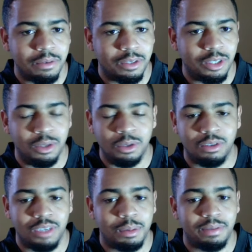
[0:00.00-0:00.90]
huge
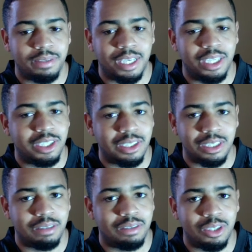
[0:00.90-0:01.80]
ramifications
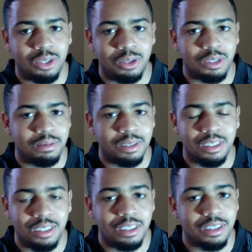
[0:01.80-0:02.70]
if he shows up to the
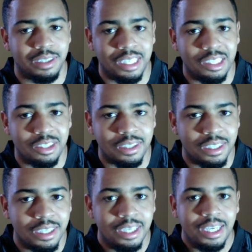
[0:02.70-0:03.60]
Steelers injured
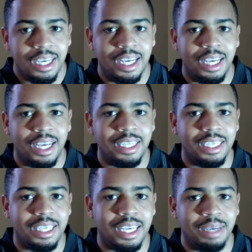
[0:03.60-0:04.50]
and he
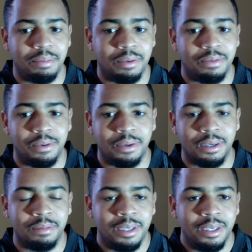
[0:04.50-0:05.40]
can't
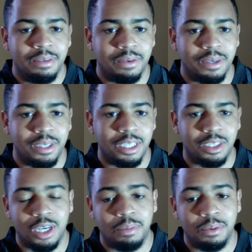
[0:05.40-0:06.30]
perform for another
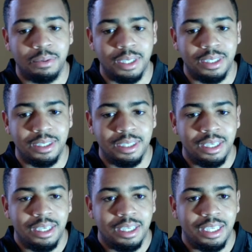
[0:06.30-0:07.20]
couple weeks.
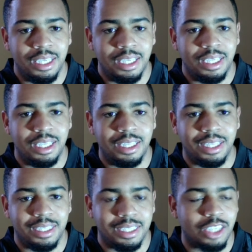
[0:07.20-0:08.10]
He
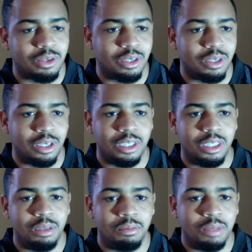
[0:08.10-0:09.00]
thinks that's going to hurt
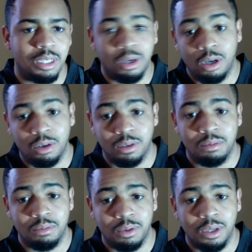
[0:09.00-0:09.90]
him in the long
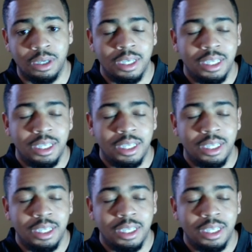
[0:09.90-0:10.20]
run more